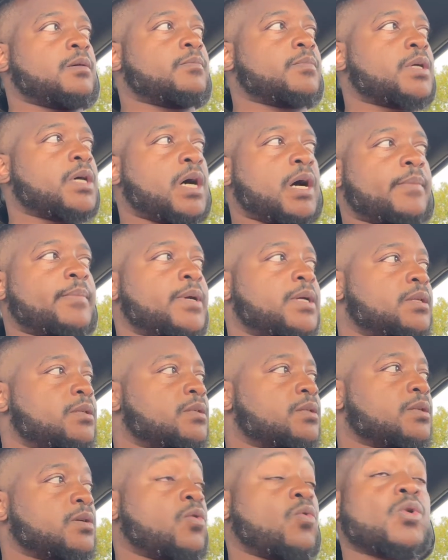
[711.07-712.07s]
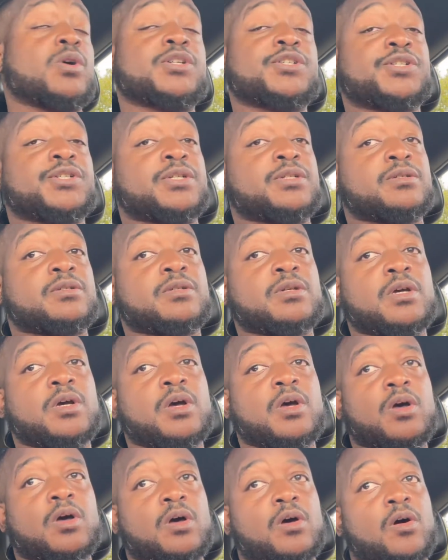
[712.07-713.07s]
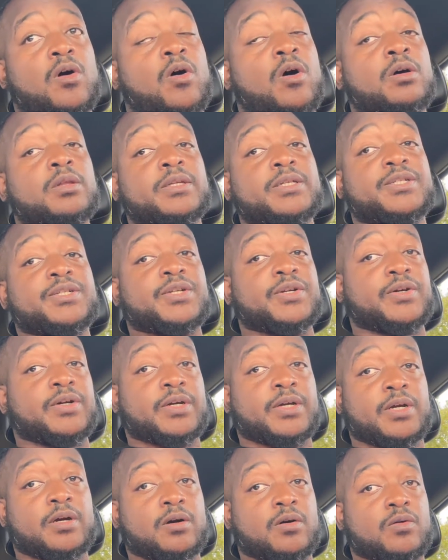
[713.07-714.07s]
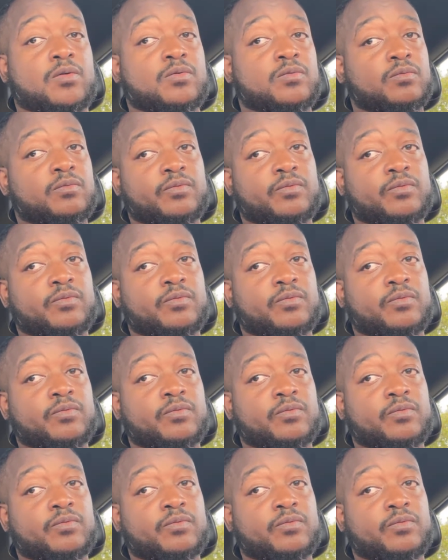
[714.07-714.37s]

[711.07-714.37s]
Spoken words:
comments and questions on the stereo